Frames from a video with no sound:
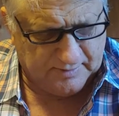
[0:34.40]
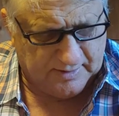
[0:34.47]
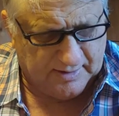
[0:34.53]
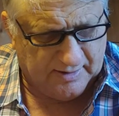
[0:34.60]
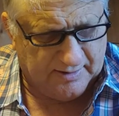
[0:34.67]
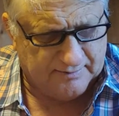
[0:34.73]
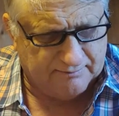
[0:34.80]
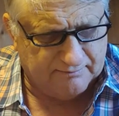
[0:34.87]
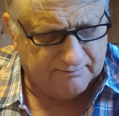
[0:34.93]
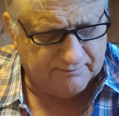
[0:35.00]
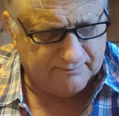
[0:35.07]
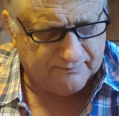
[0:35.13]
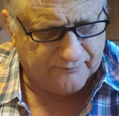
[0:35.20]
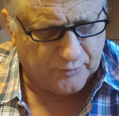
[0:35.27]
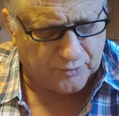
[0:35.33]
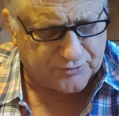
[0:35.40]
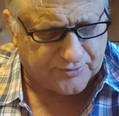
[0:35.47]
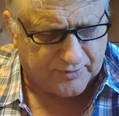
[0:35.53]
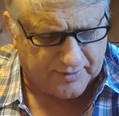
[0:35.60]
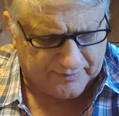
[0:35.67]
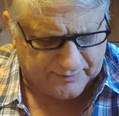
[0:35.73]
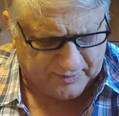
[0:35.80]
In 1
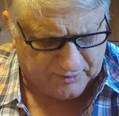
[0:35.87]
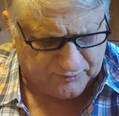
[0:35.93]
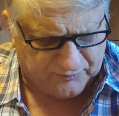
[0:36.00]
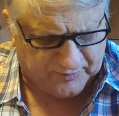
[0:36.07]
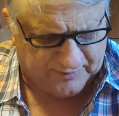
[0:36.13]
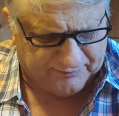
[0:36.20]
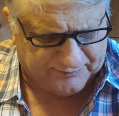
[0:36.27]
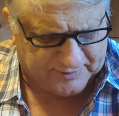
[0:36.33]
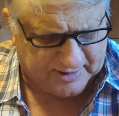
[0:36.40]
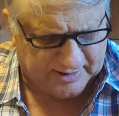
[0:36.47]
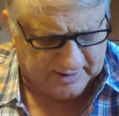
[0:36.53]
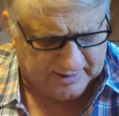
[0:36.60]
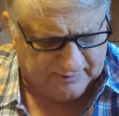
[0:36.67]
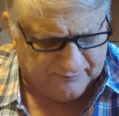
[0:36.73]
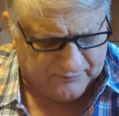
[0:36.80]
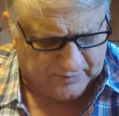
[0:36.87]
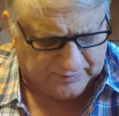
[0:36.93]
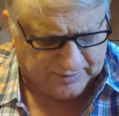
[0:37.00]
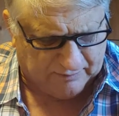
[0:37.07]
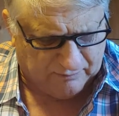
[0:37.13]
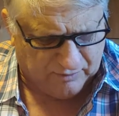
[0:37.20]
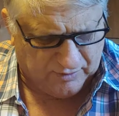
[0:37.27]
Corinthians 15,
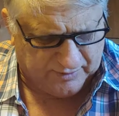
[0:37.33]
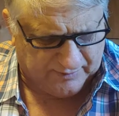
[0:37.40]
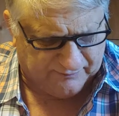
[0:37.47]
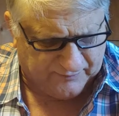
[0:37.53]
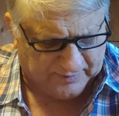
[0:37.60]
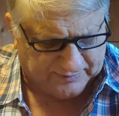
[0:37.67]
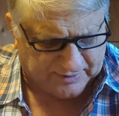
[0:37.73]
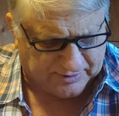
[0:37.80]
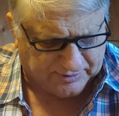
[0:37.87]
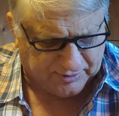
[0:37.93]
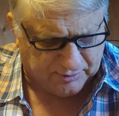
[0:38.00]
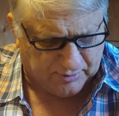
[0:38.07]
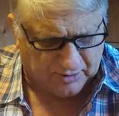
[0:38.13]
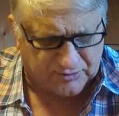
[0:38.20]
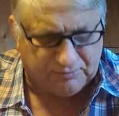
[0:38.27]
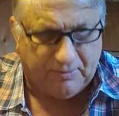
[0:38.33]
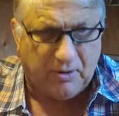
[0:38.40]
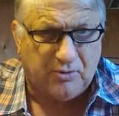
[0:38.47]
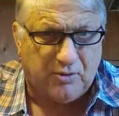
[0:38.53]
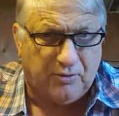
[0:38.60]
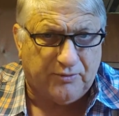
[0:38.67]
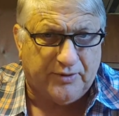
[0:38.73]
51 and 52, I
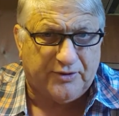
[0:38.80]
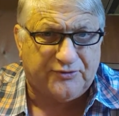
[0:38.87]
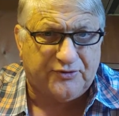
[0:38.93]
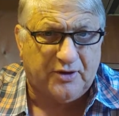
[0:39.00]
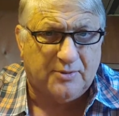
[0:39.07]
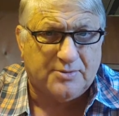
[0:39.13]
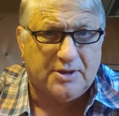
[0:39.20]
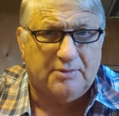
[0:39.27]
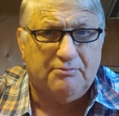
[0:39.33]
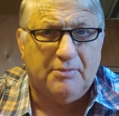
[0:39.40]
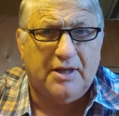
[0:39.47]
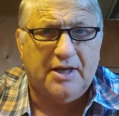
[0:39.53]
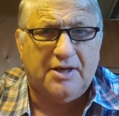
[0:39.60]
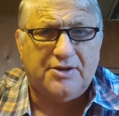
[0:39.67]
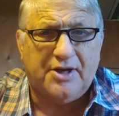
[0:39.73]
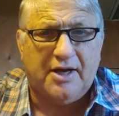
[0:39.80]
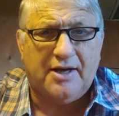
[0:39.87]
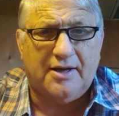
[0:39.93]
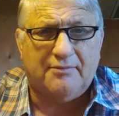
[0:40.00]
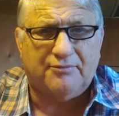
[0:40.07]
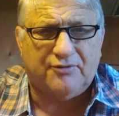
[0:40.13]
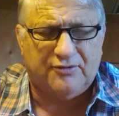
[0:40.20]
spoke on this subject many
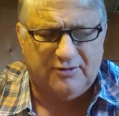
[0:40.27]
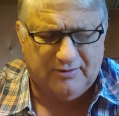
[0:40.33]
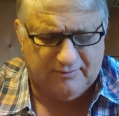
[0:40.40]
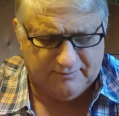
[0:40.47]
times,